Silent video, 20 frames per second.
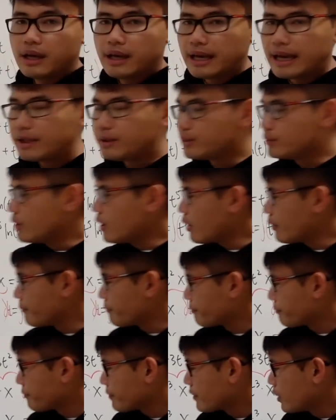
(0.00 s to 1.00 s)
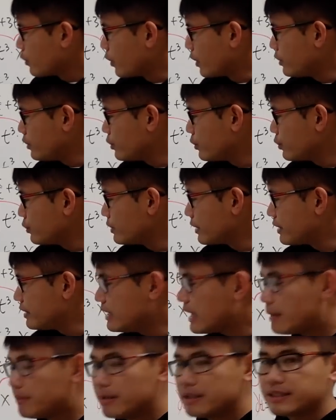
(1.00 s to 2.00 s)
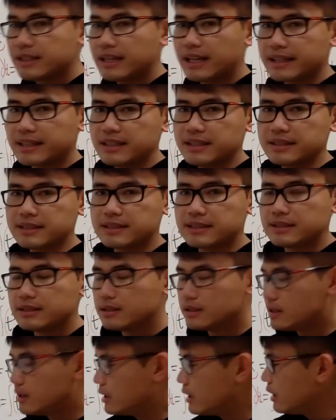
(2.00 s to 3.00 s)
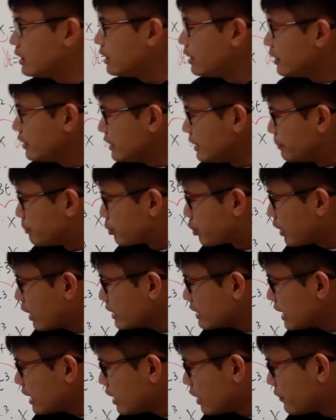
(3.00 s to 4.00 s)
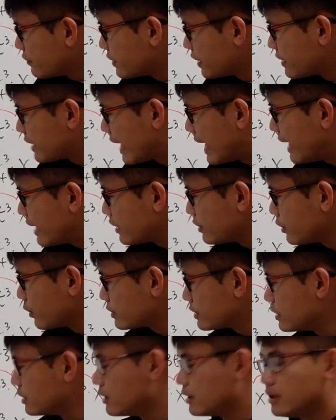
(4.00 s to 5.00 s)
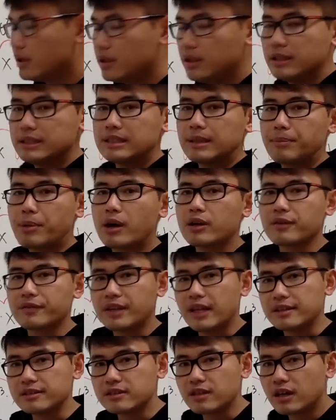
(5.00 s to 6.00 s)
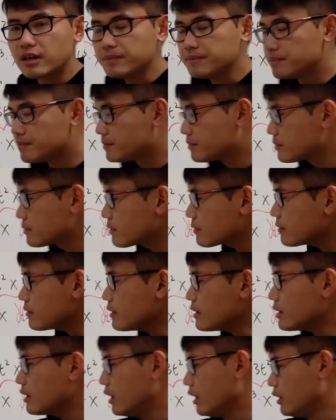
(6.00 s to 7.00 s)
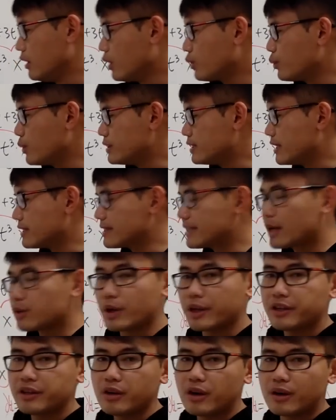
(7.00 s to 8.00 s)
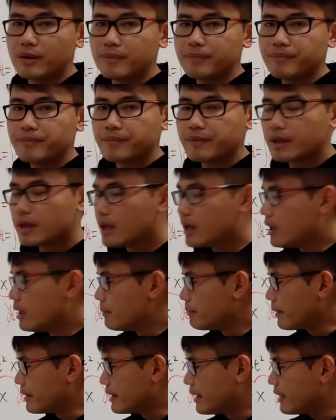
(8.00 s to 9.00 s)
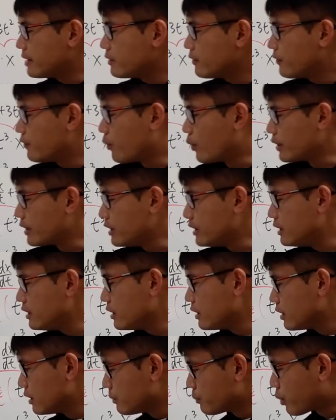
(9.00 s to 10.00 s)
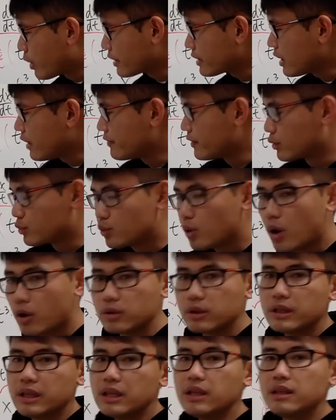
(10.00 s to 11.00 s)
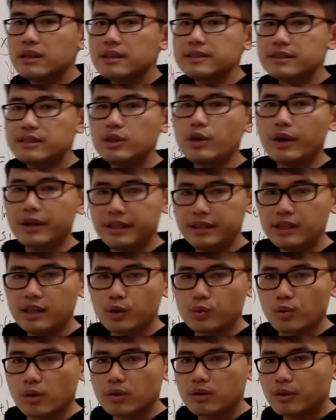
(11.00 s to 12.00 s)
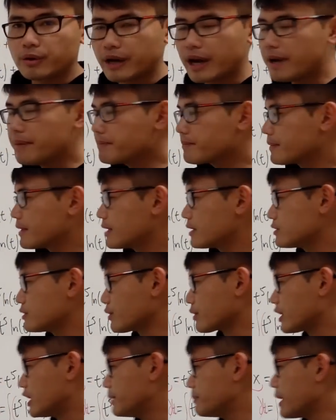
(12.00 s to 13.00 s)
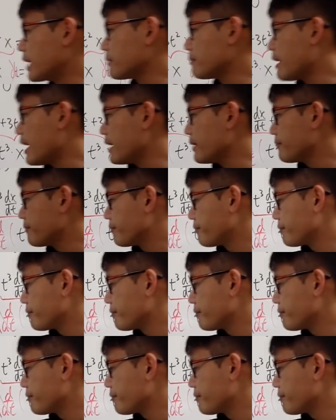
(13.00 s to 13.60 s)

And you know, when you do the DI method like this, the product of the diagonals is the part of the answer, along with the sign right here. But then for the product of a row, it is still an integral, okay? So keep that in mind.